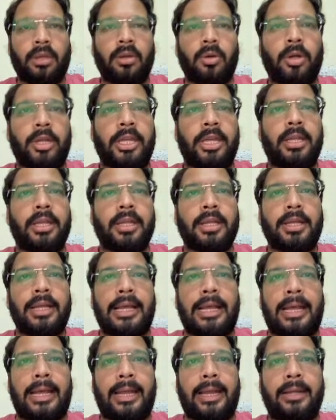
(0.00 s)
Okay,
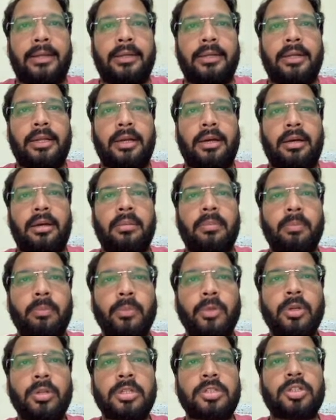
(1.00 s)
and
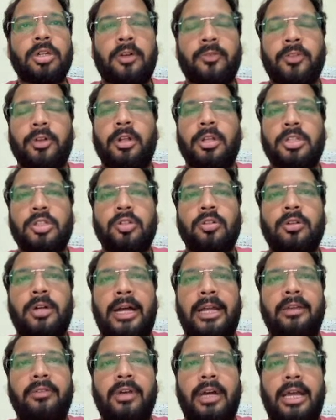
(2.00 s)
MuleSoft also,
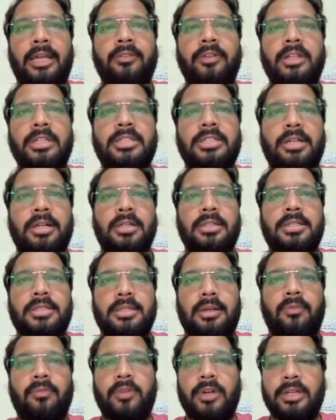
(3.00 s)
I will search
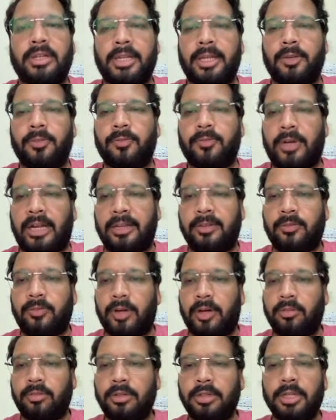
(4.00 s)
someone if I
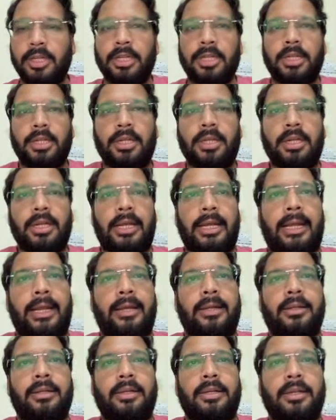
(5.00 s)
found.
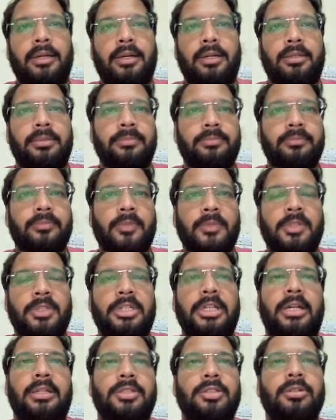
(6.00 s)
And
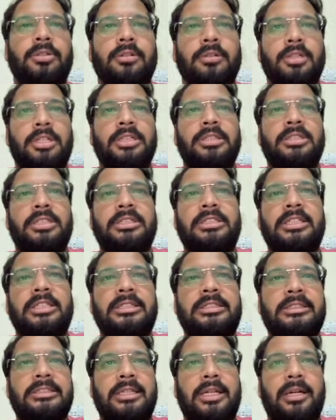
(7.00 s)
yeah, so this
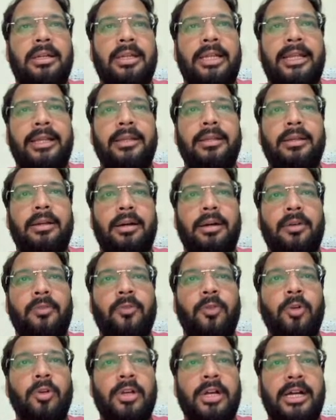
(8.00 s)
is like
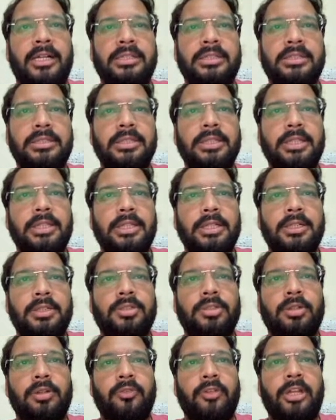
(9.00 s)
forecast.
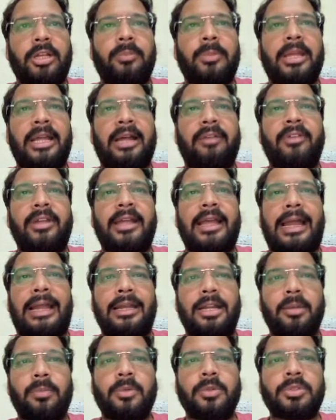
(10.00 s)
So we'll be having
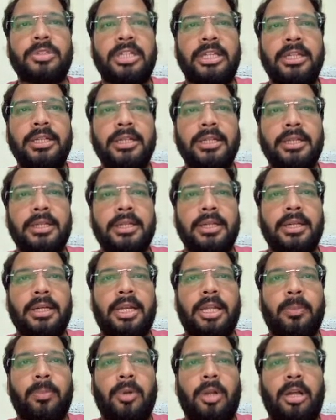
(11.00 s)
LWC,
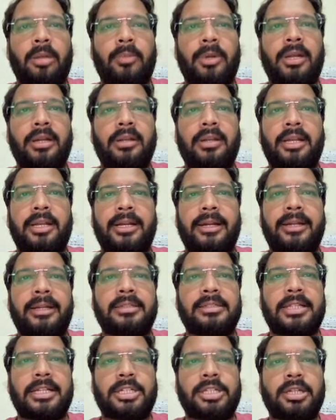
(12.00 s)
deployment related
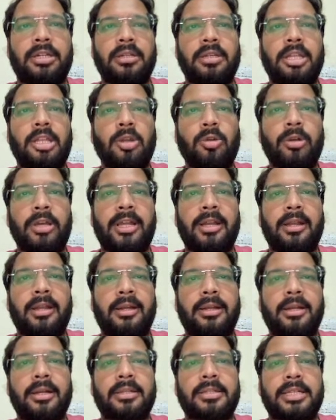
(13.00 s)
session, QA
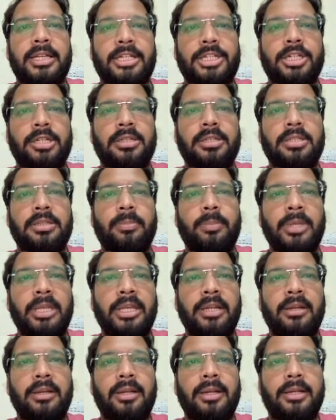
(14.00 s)
related sessions,
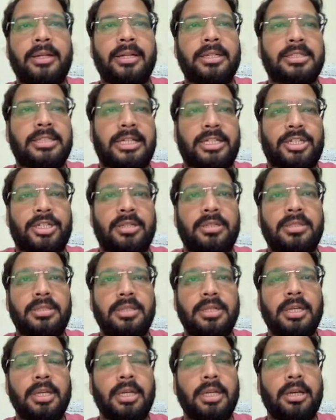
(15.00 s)
BA related sessions,
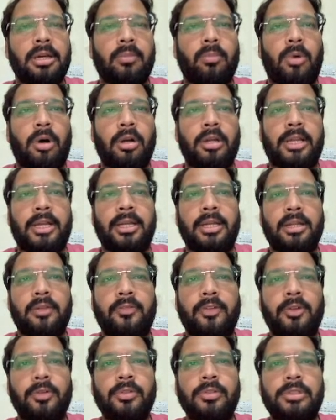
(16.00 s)
mock
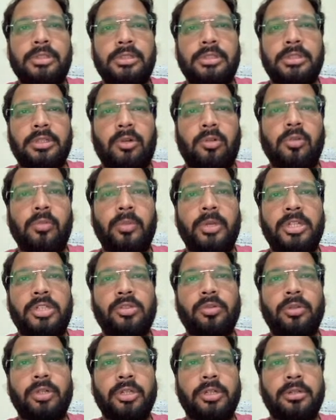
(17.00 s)
interviews, Omni
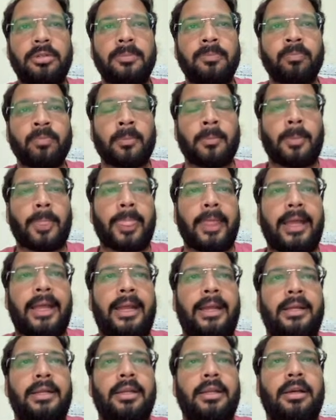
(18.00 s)
Studio.
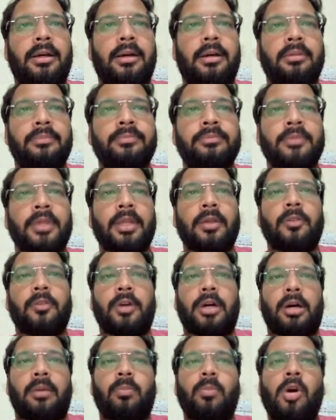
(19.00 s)
And
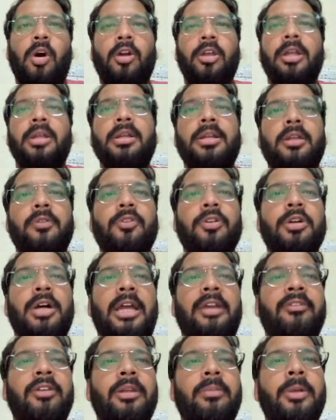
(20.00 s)
mock interview
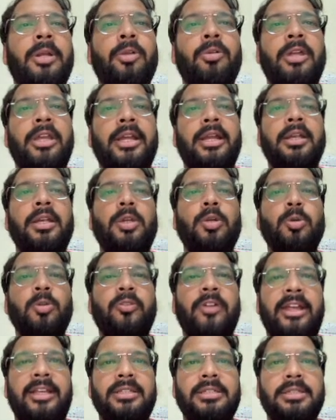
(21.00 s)
I will be doing in two
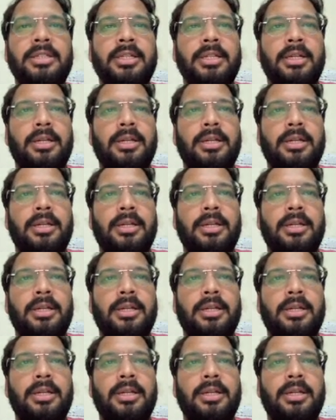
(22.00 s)
ways.